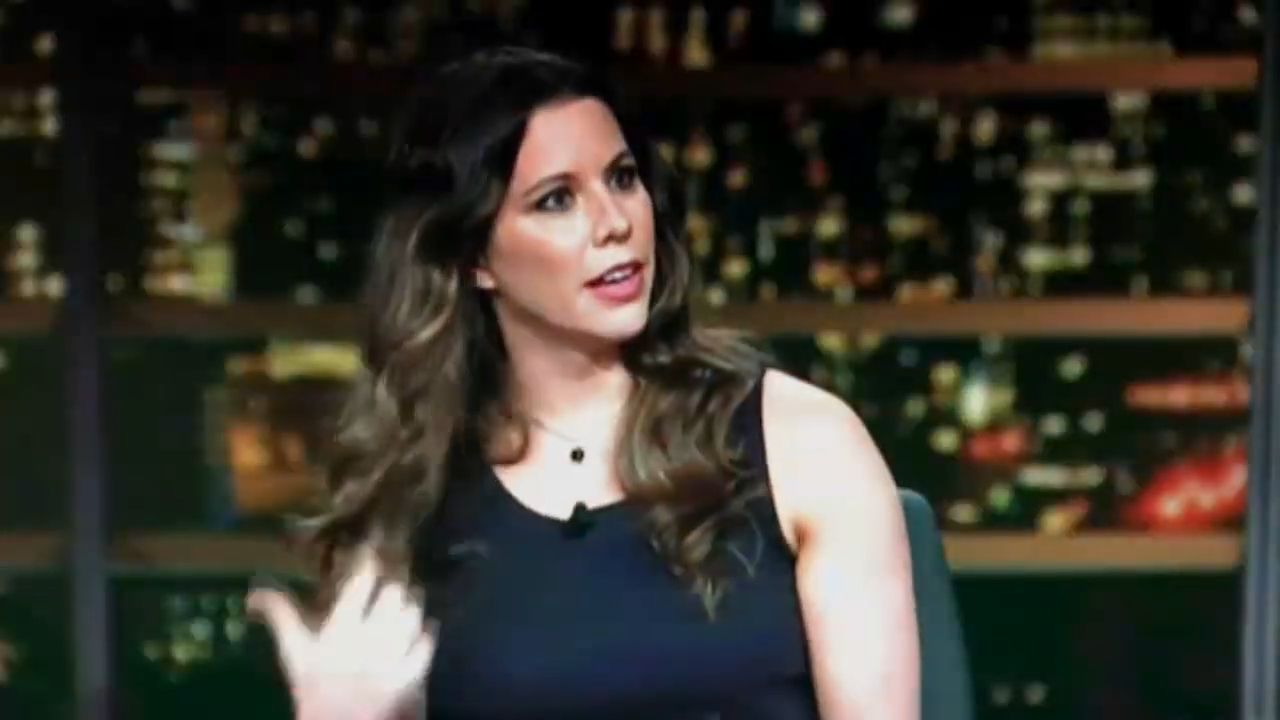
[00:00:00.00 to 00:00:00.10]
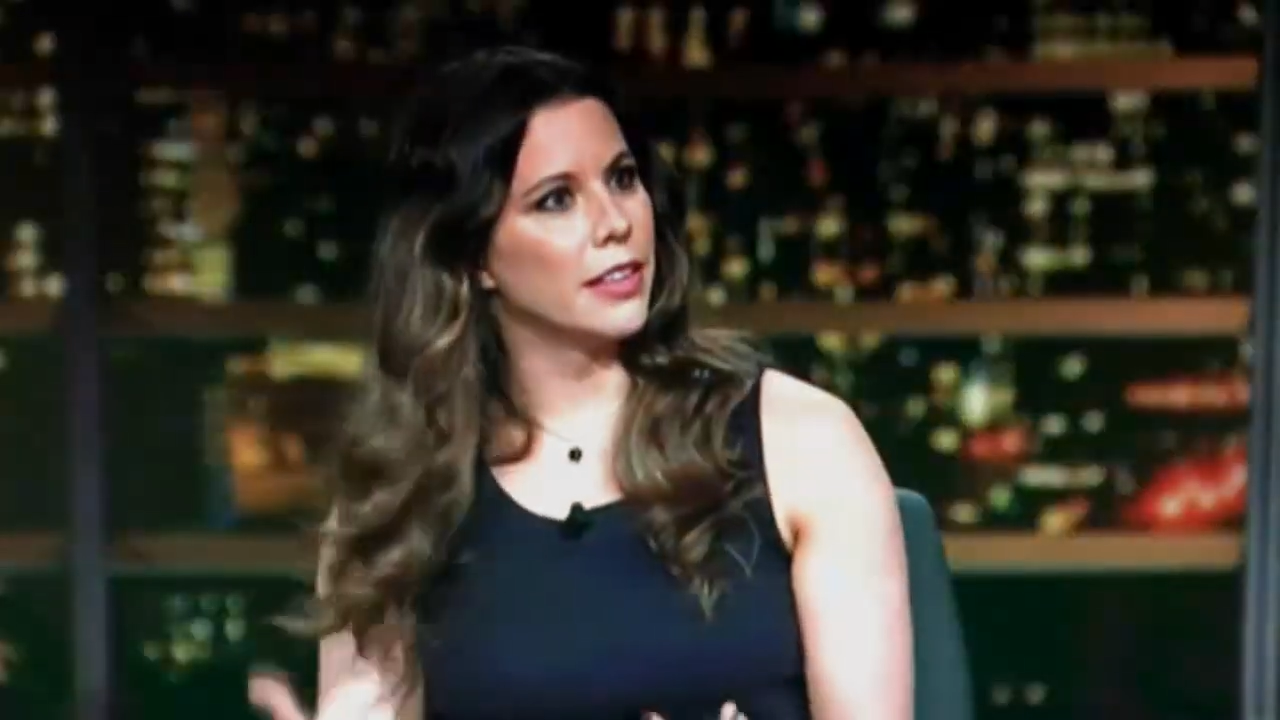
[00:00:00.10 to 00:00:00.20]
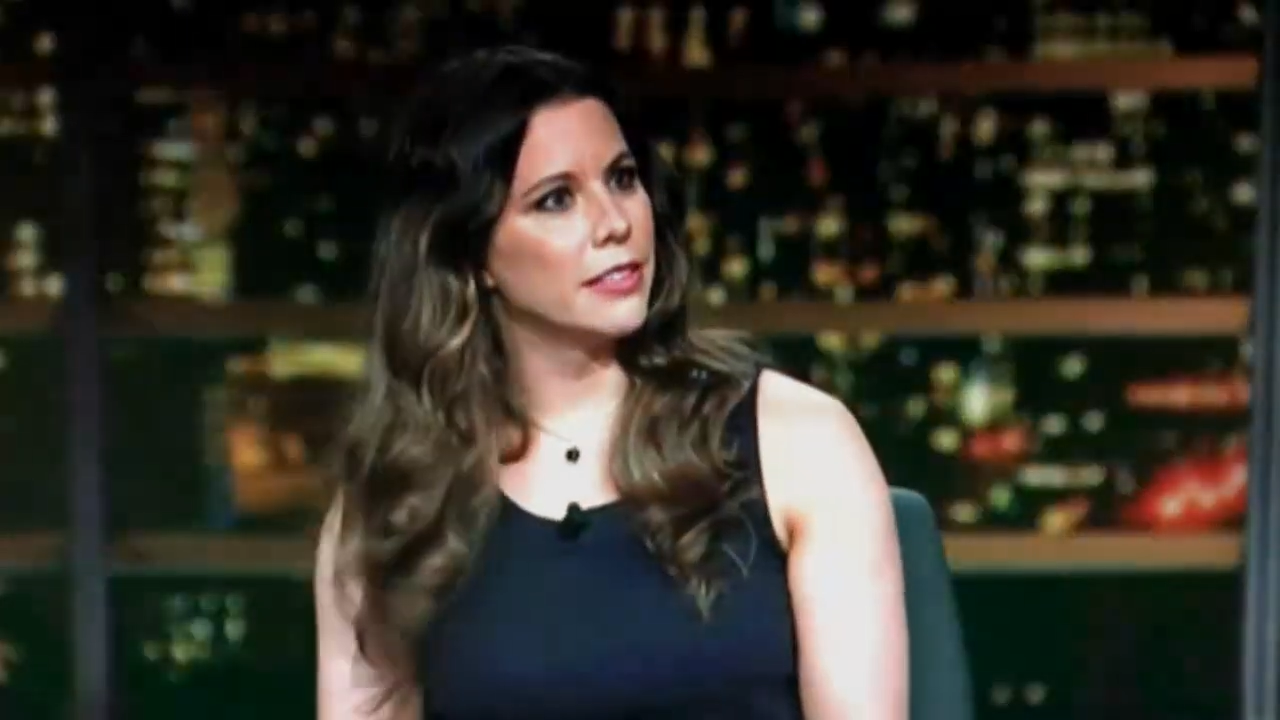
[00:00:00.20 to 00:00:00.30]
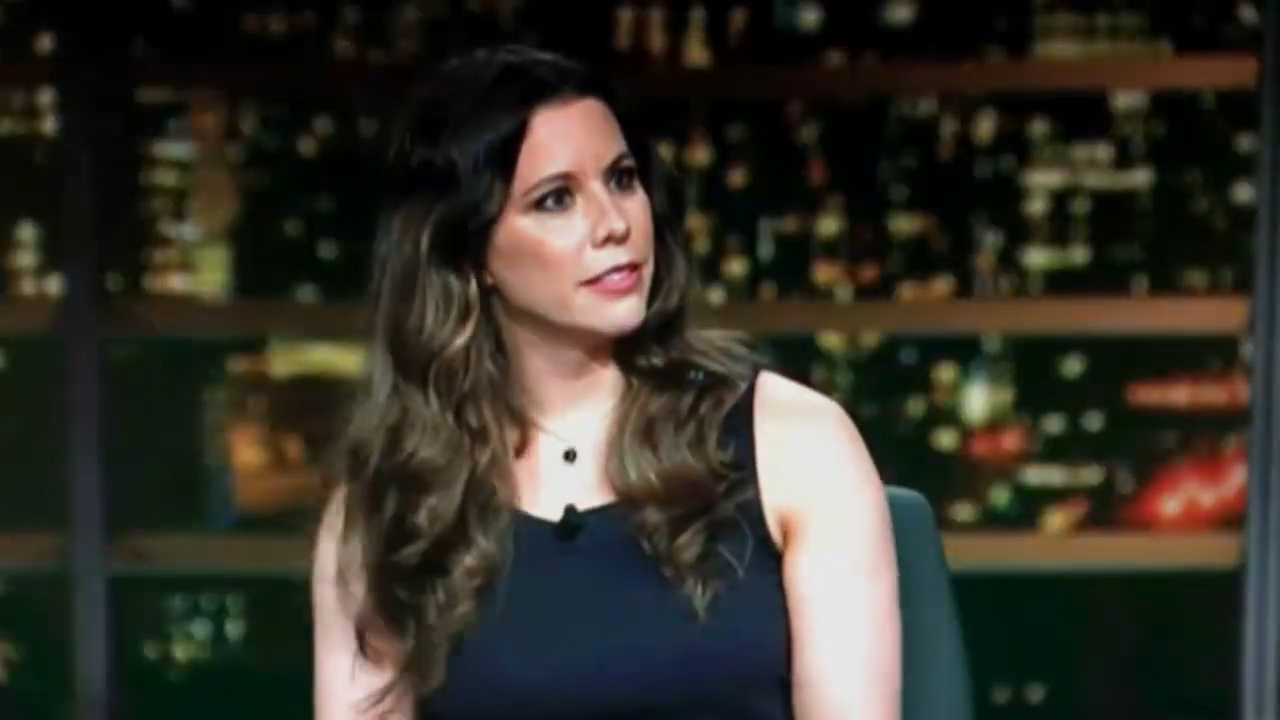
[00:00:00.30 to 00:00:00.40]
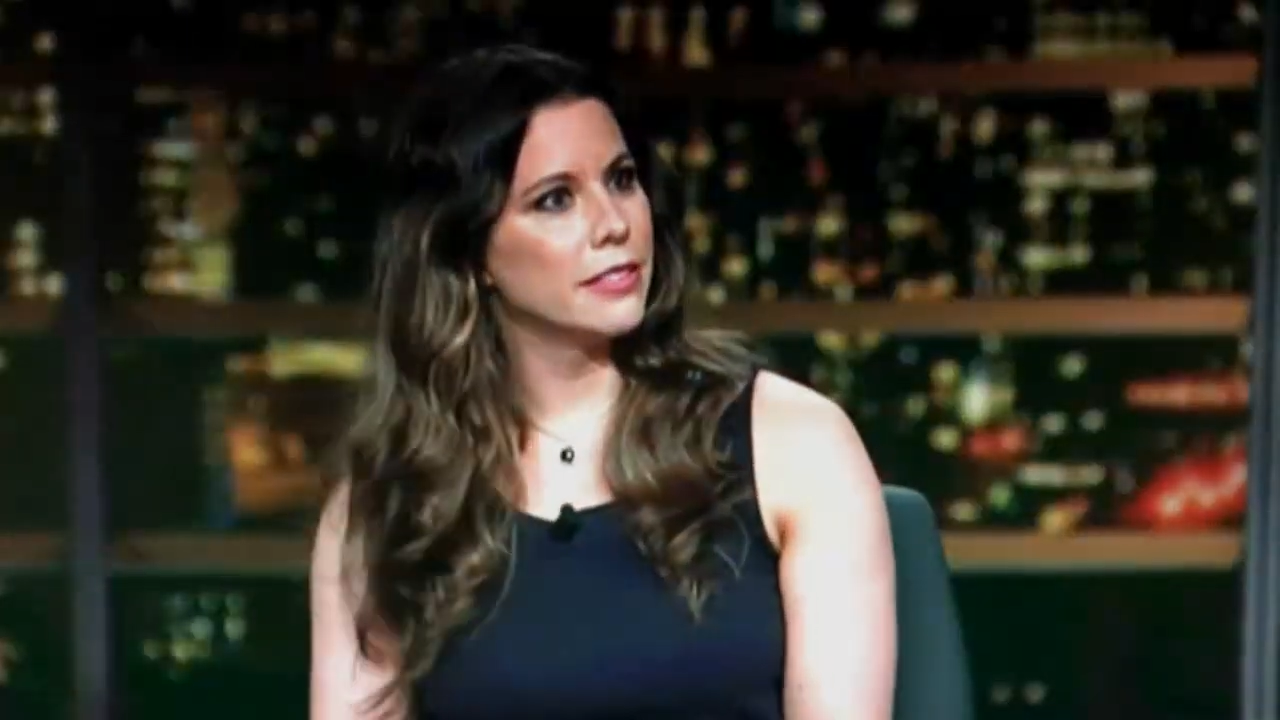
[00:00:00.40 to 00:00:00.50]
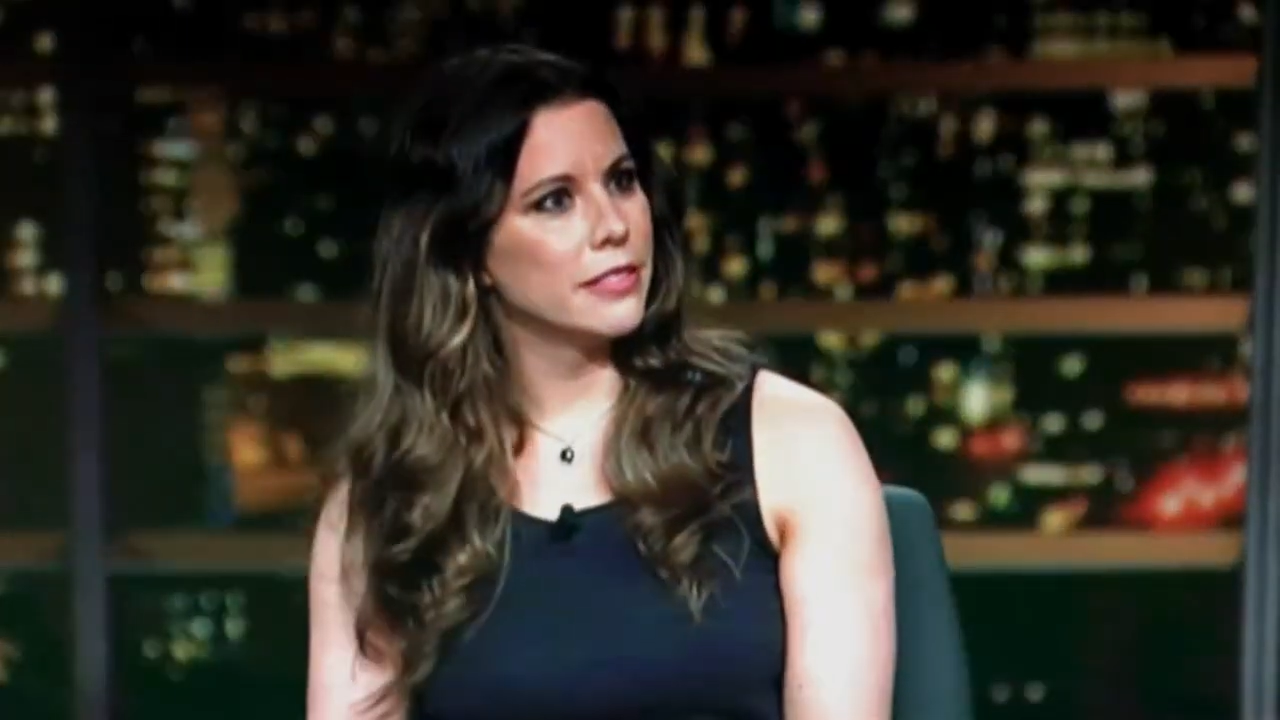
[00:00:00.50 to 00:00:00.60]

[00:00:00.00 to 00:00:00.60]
uh,